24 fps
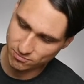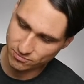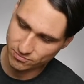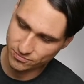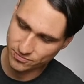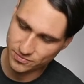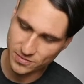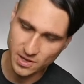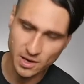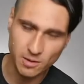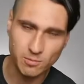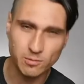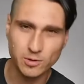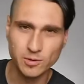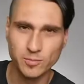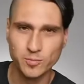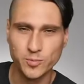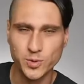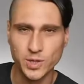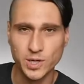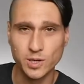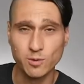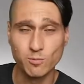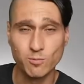they were
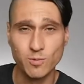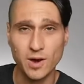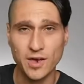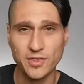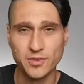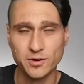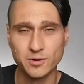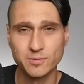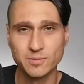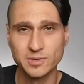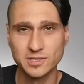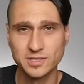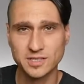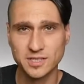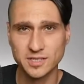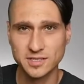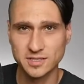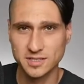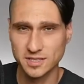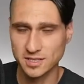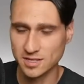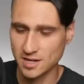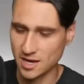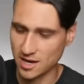pretty weather
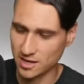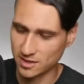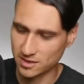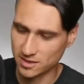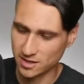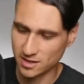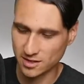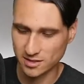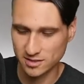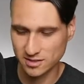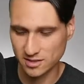resistant, I think.